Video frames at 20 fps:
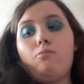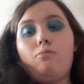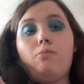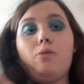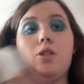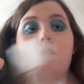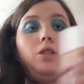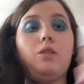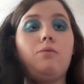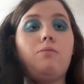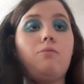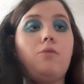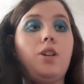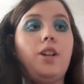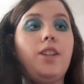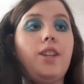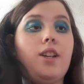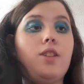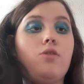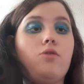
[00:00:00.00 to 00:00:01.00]
but I
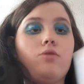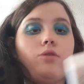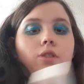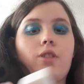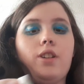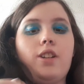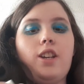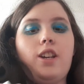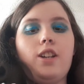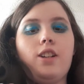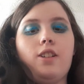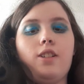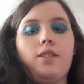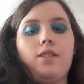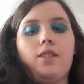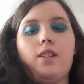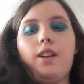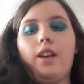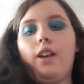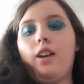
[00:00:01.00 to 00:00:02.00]
then tried it and I was
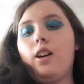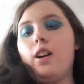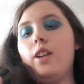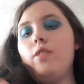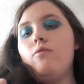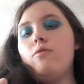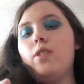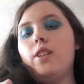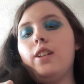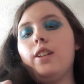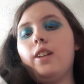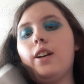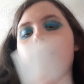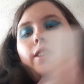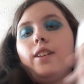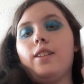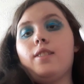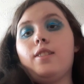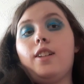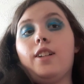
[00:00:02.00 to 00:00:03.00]
like, I really like
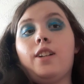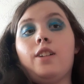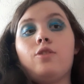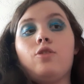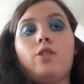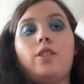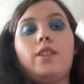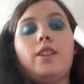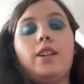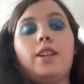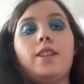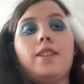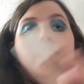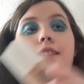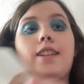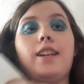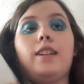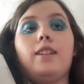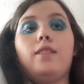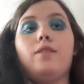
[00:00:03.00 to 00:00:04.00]
this. Like, I tried the
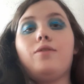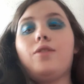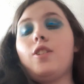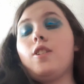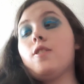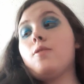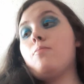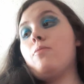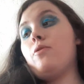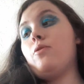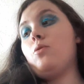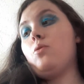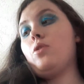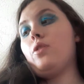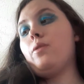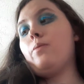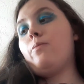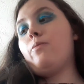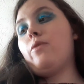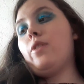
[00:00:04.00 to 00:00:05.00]
concealer first before
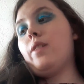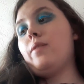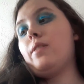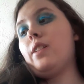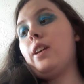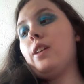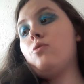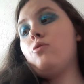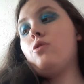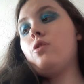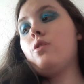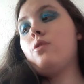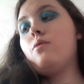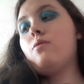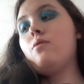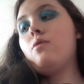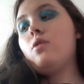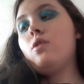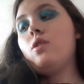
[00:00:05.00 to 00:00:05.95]
the foundation,